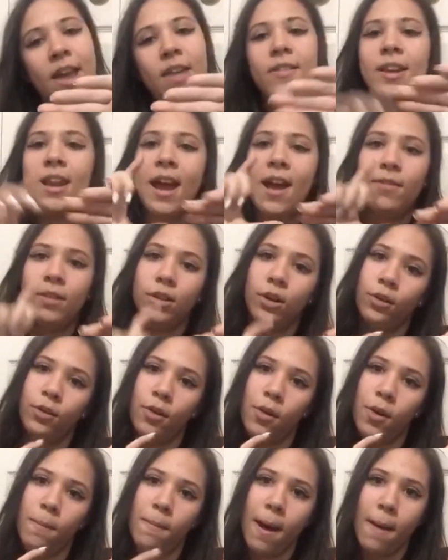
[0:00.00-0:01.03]
then you had the little
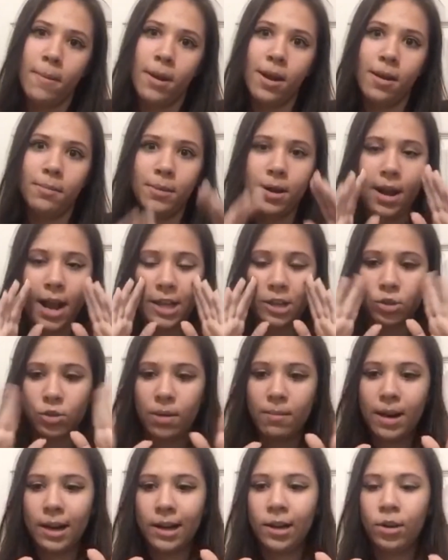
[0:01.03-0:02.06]
Funko popping up and they're like
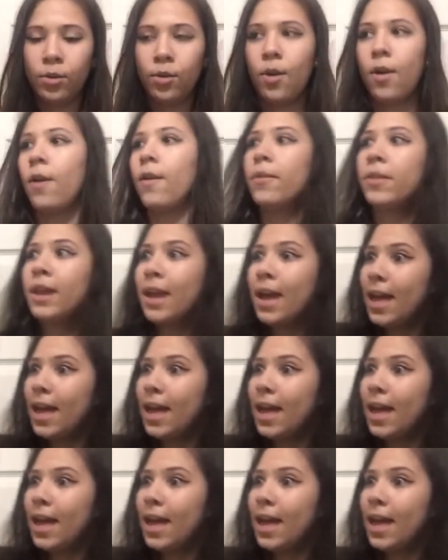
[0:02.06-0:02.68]
screaming like a little girl.